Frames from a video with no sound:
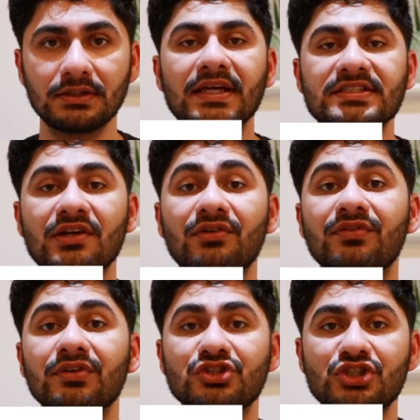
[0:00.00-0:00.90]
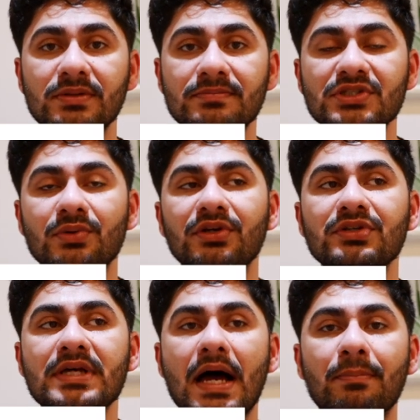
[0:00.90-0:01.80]
Next, I review gym. So I
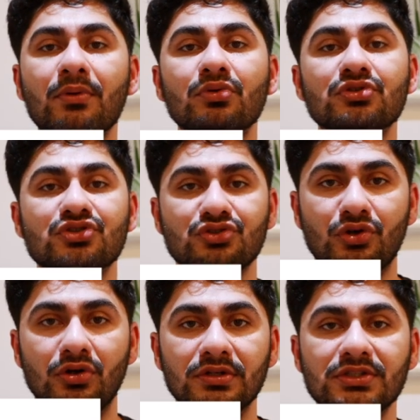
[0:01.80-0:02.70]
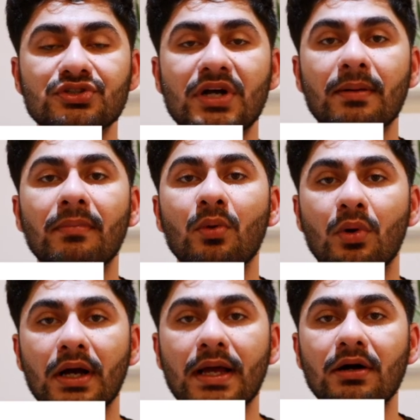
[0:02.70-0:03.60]
use an app called Strong to track my
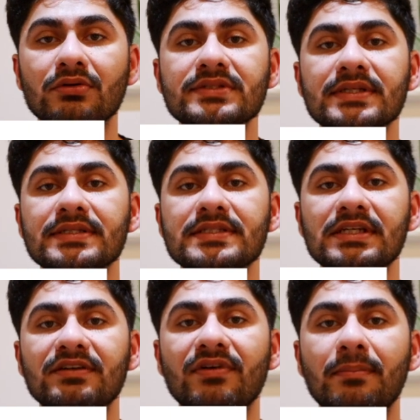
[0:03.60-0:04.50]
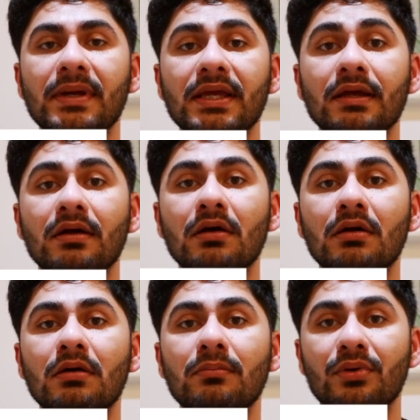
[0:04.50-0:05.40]
workouts and see if I'm making
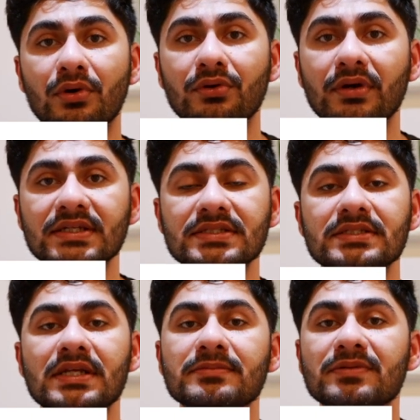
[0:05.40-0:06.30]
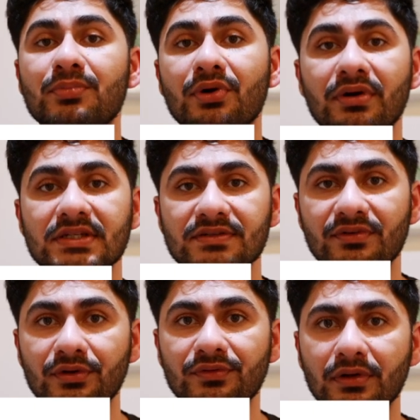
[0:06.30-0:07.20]
progress in terms of progressive
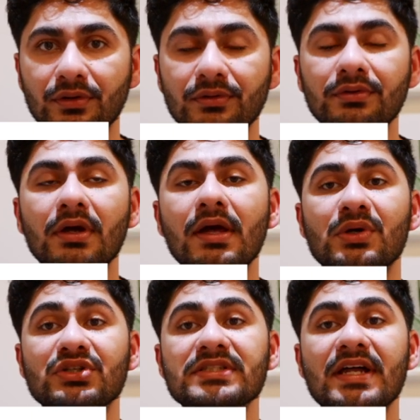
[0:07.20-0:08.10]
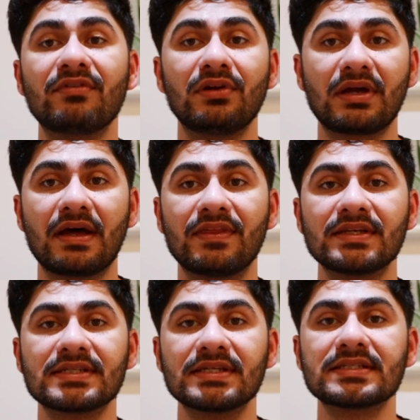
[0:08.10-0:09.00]
overload. I'll just have a look at
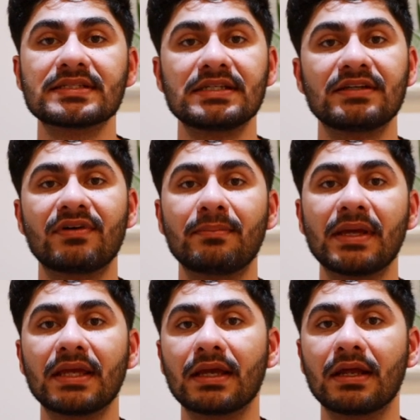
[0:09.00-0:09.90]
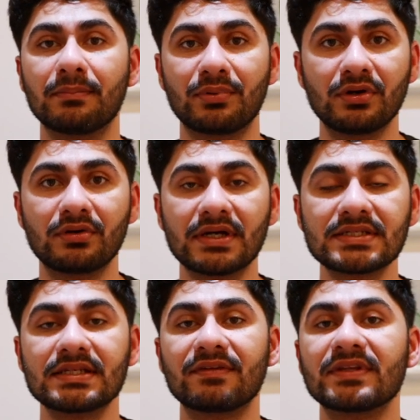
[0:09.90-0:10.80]
this and to see if I'm making any
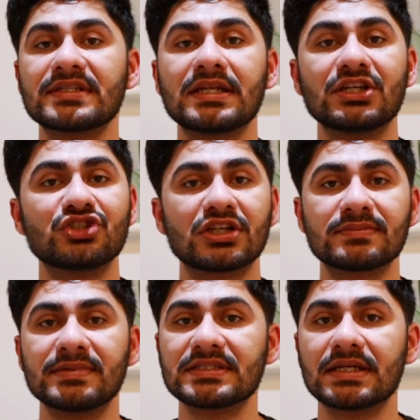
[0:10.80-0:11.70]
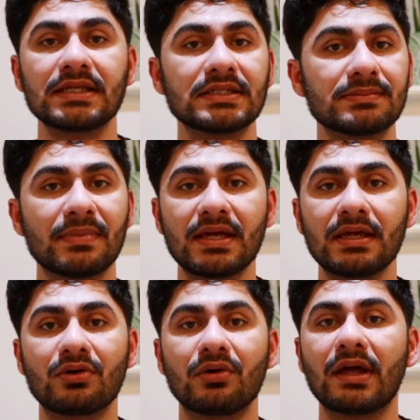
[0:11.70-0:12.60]
progress and if there's any adjustments I need to
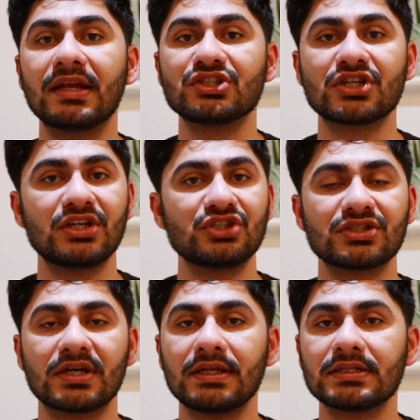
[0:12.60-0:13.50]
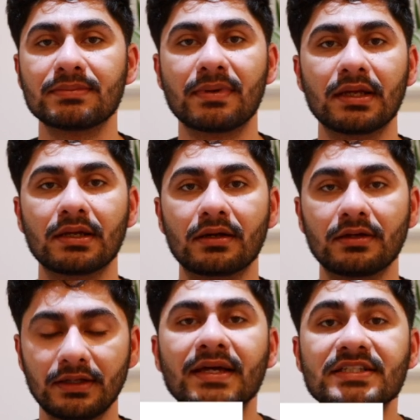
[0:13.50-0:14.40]
make or any changes I need to make.
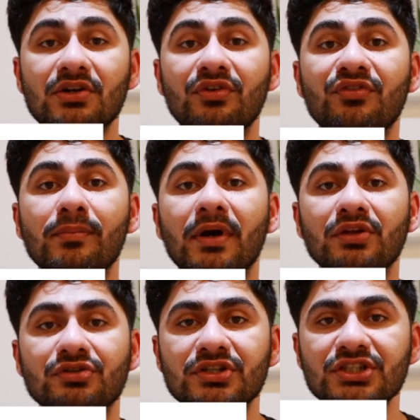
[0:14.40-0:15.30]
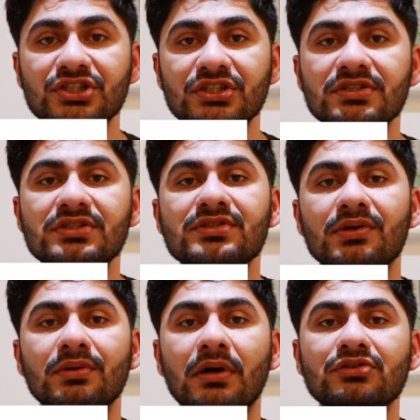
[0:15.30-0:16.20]
Next, I'll review my nutrition.
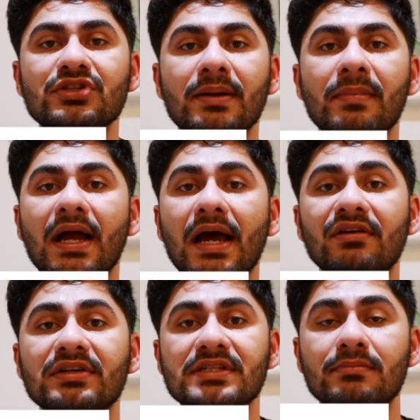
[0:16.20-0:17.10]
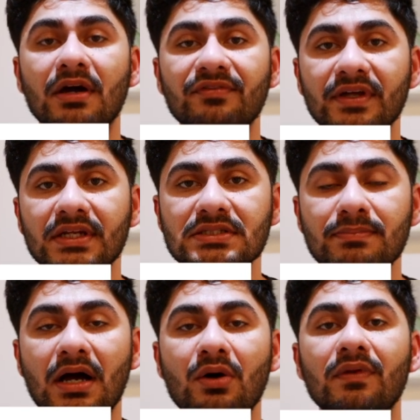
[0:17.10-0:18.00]
So I'll track my calories in
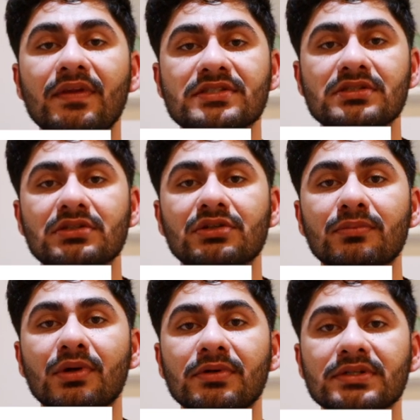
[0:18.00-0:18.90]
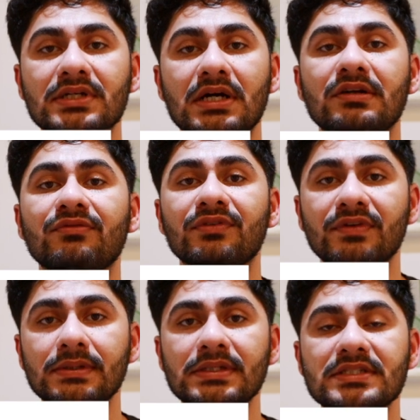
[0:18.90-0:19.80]
MyFitnessPal, and this is a good moment to kind of
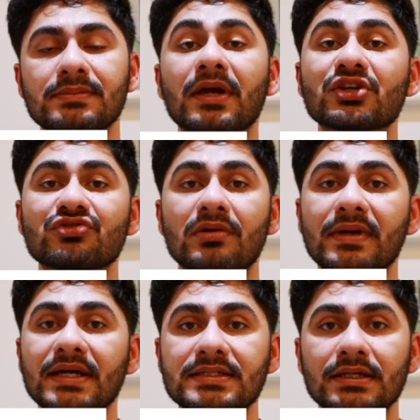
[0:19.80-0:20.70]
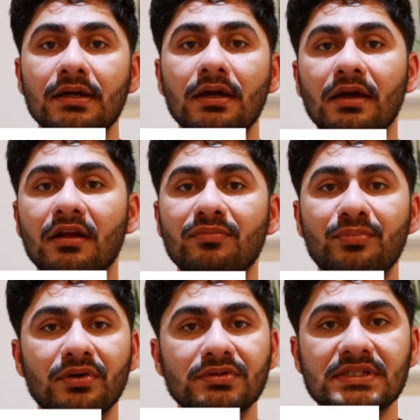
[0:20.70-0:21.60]
review it to make sure I'm getting enough
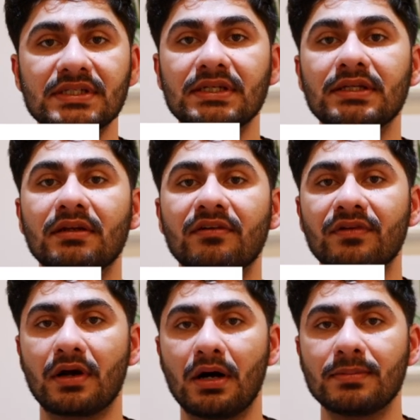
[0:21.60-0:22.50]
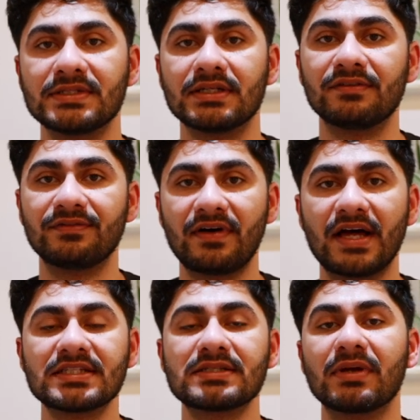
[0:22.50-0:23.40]
protein, enough carbs, enough
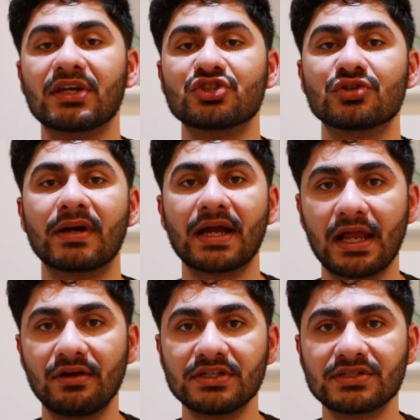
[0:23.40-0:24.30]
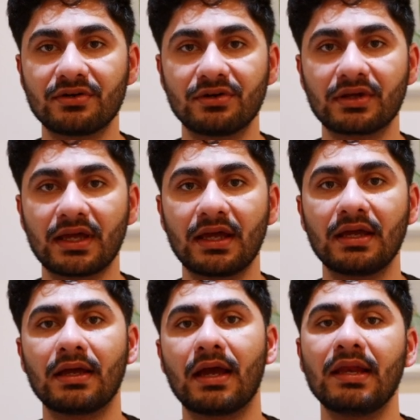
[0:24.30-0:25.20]
fats, making sure my calories are
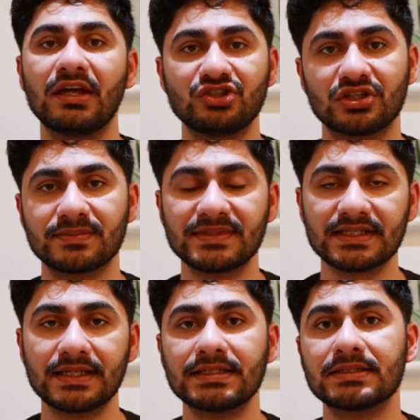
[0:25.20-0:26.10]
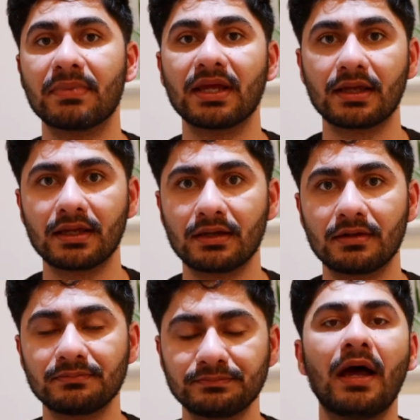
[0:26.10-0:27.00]
okay, any adjustments I need to make
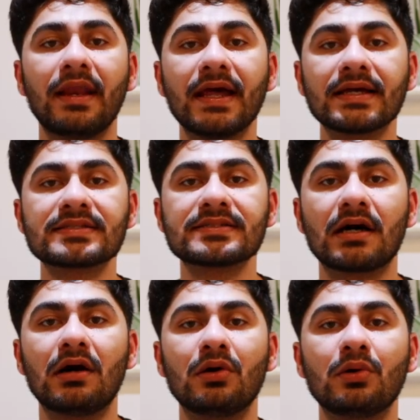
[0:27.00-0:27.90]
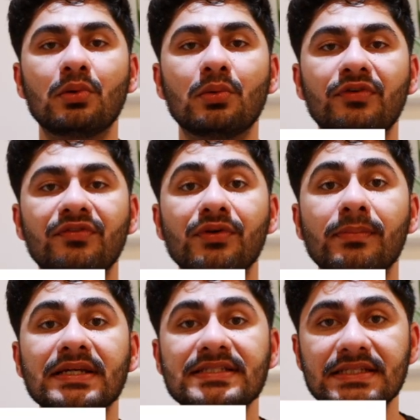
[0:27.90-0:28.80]
here. And next, I'll review
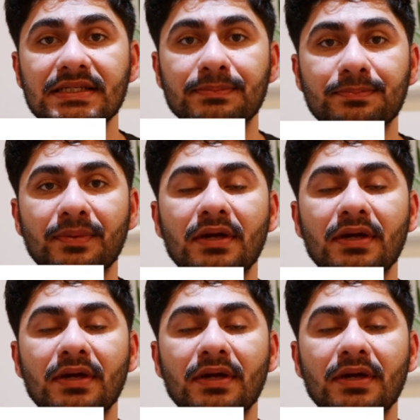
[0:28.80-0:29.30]
my sleep.